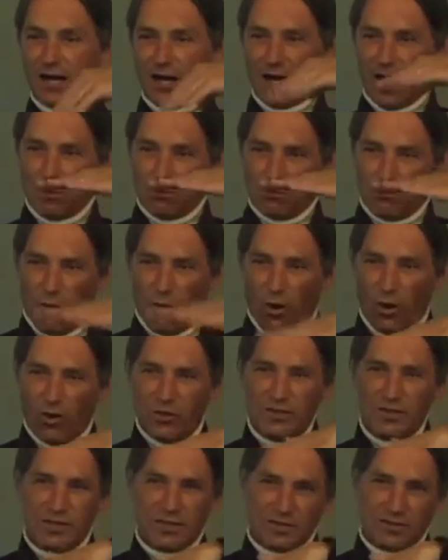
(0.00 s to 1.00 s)

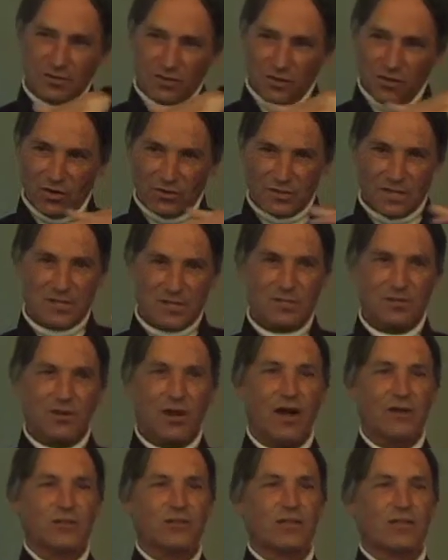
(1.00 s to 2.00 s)
upon the
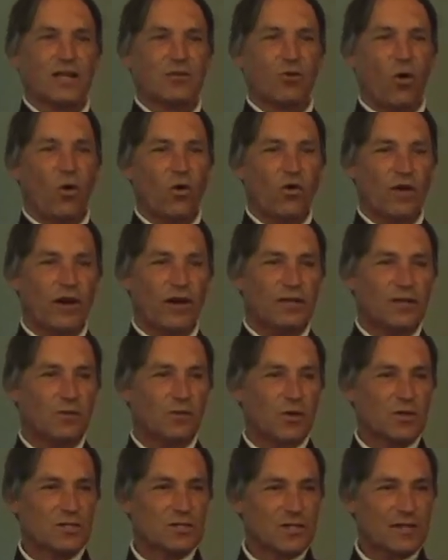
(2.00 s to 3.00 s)
structure that already
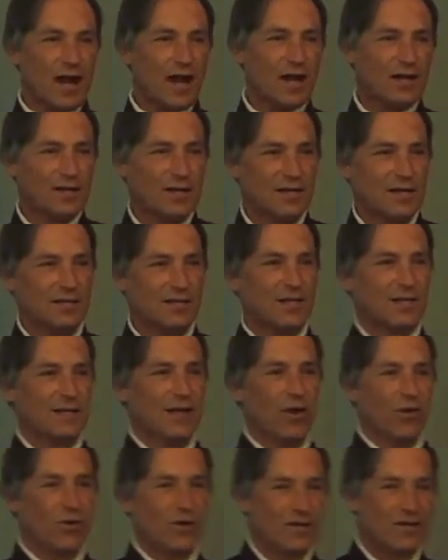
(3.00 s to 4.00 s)
was done in
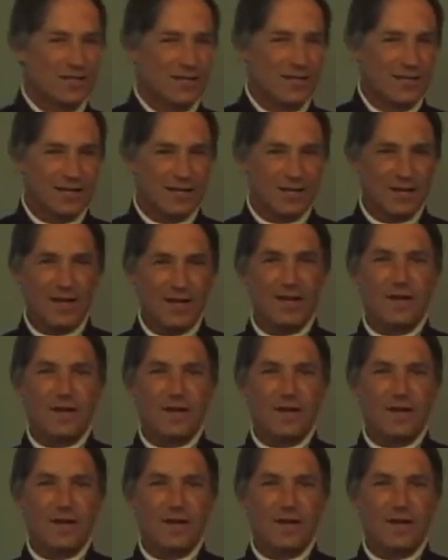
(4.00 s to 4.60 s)
Neolithic,